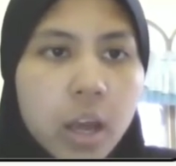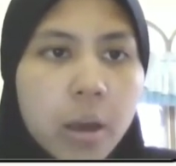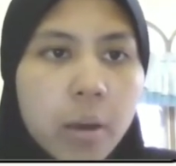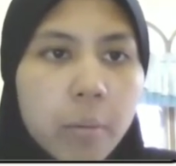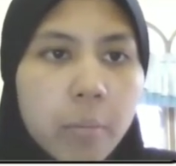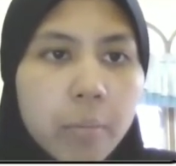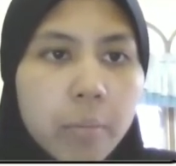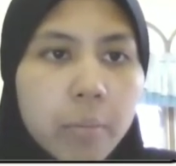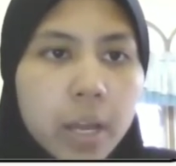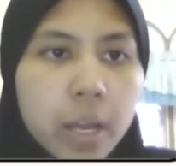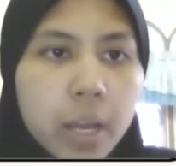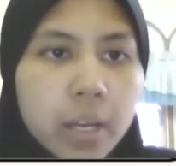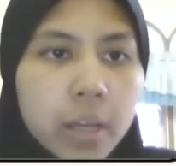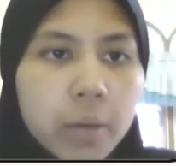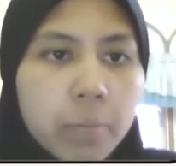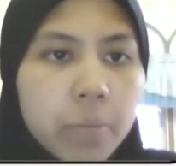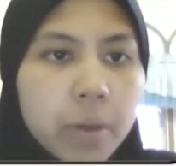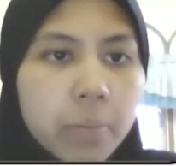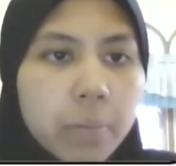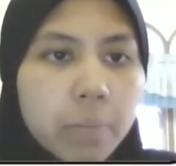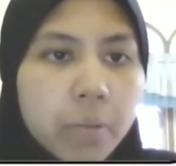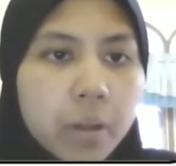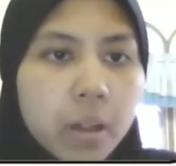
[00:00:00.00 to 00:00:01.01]
Many
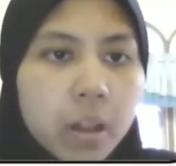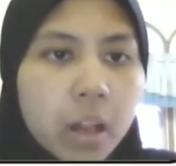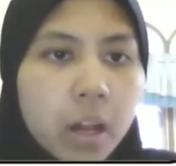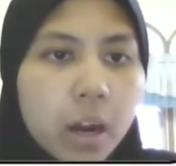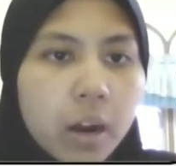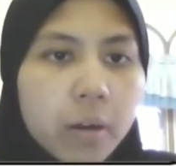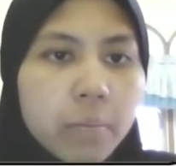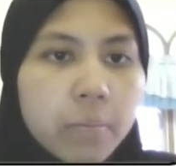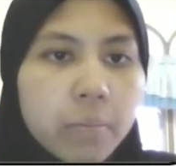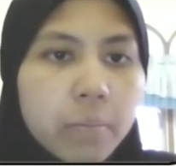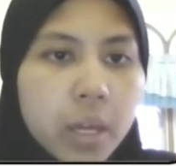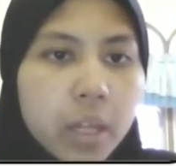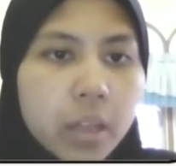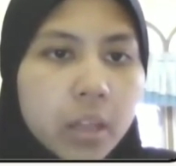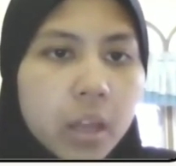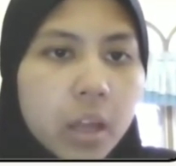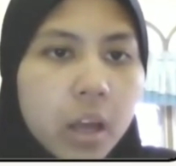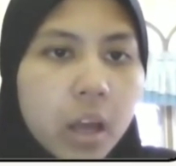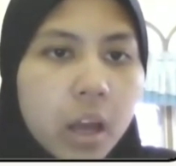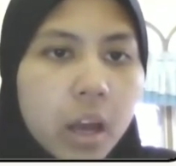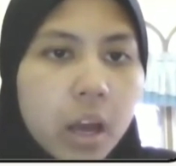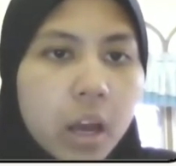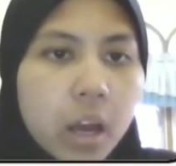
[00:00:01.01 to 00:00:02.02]
people are made
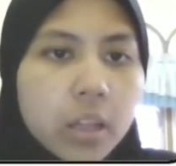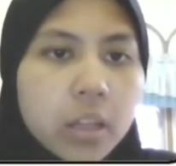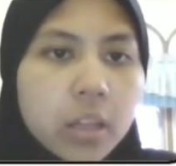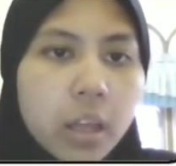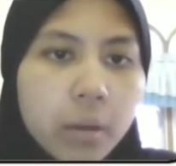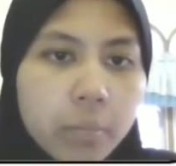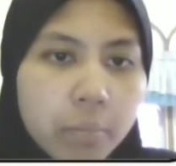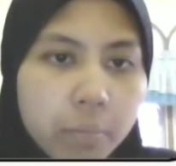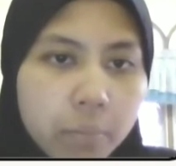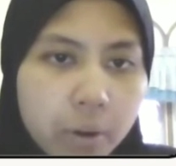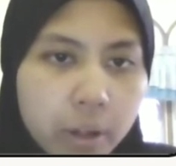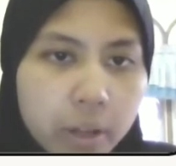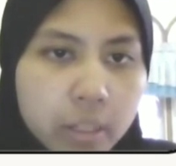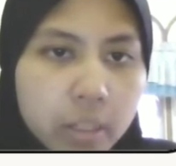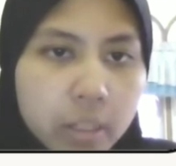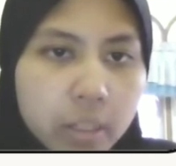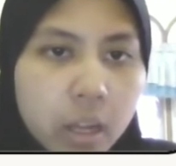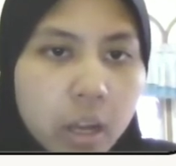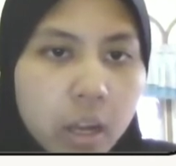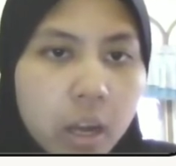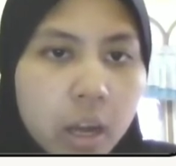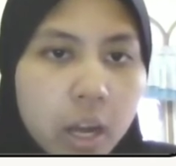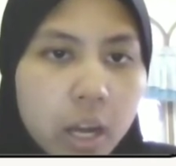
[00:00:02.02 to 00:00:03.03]
unemployed
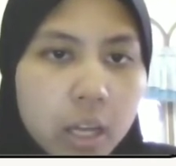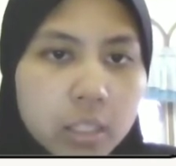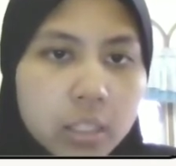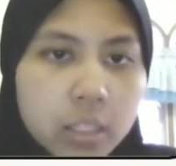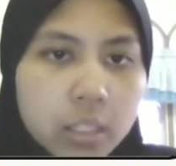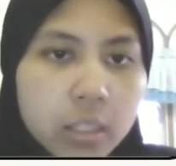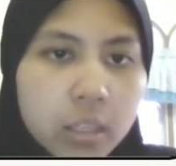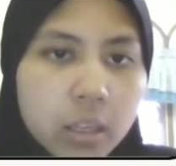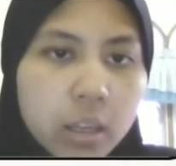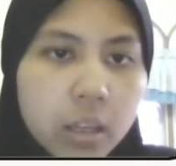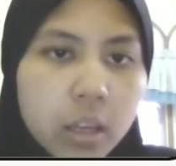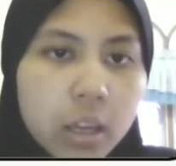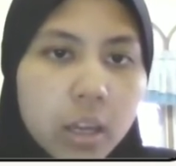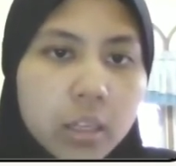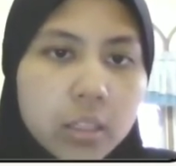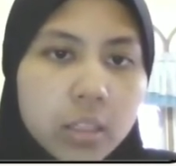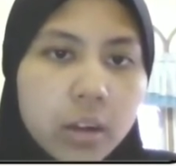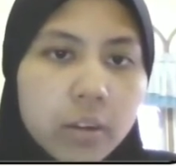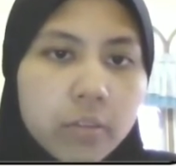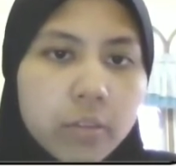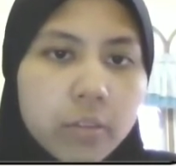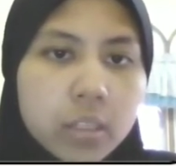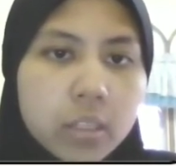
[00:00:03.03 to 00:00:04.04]
as
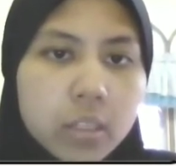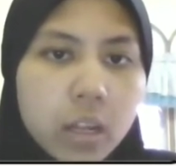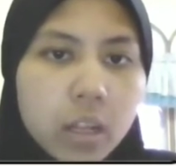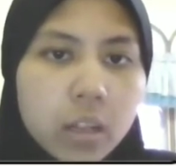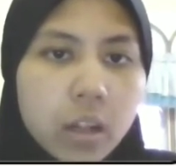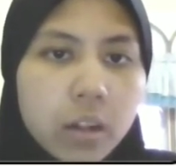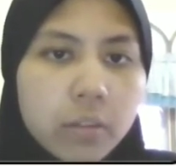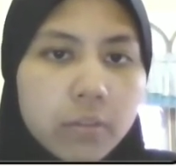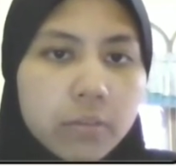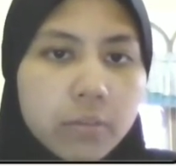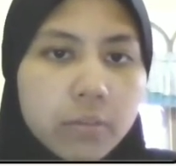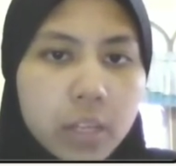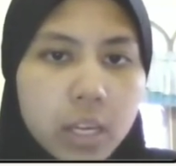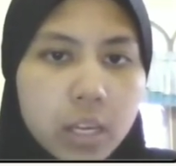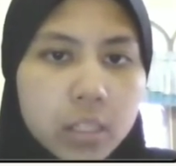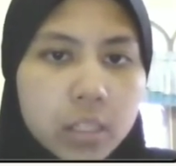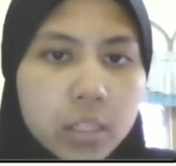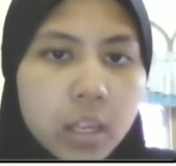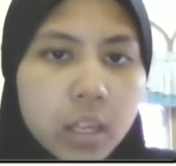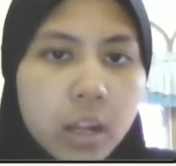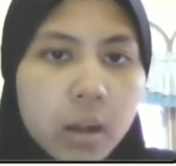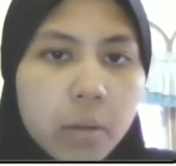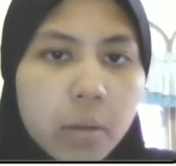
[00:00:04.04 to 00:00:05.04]
a result of
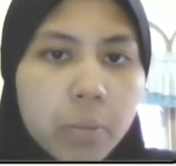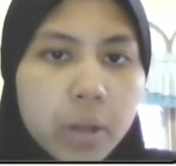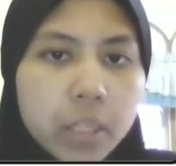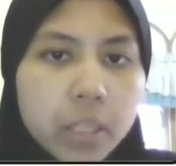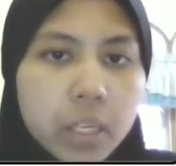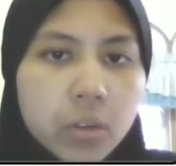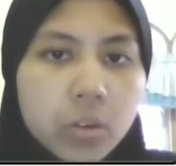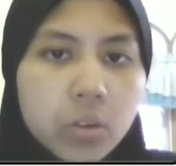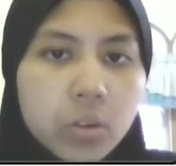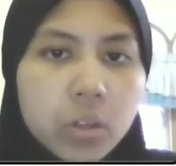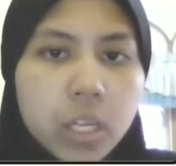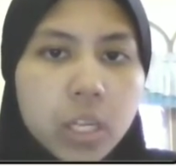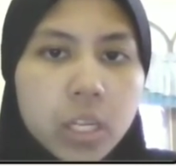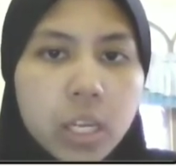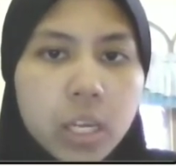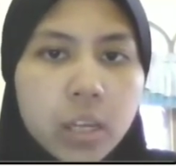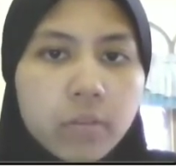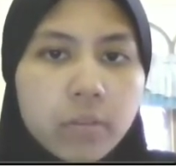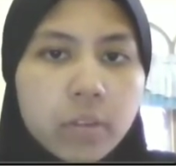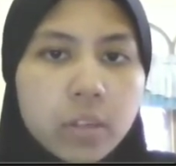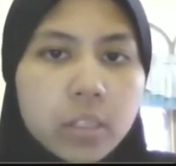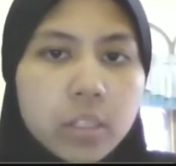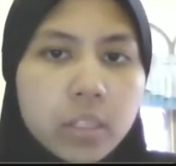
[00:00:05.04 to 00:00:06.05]
this,
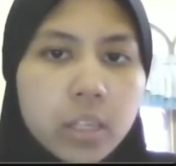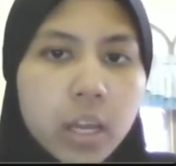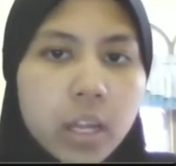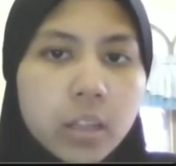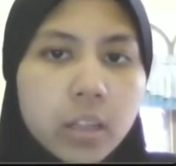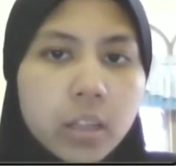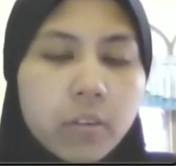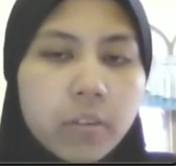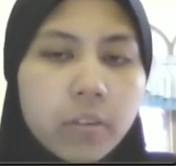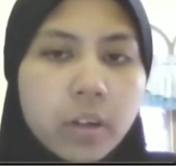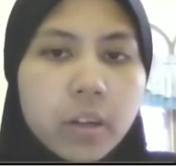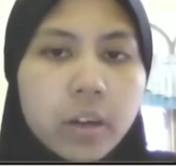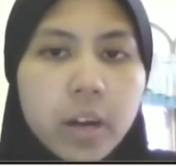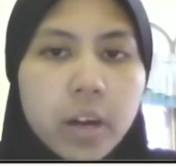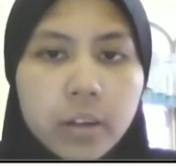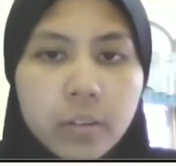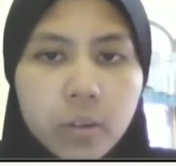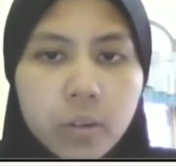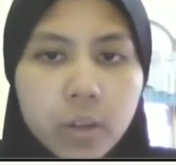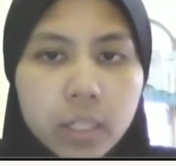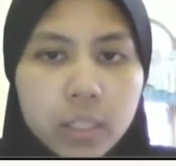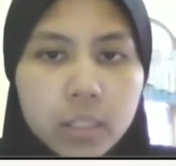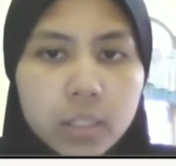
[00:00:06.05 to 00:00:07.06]
particularly recent
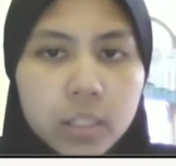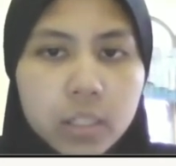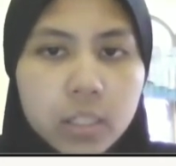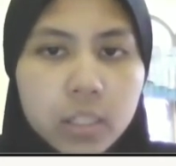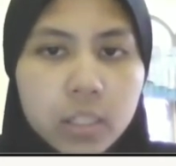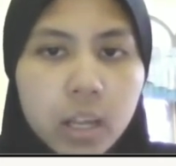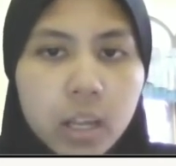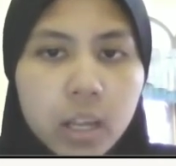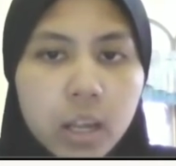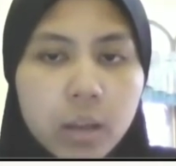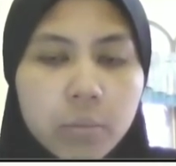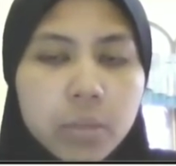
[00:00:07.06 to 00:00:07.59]
graduates.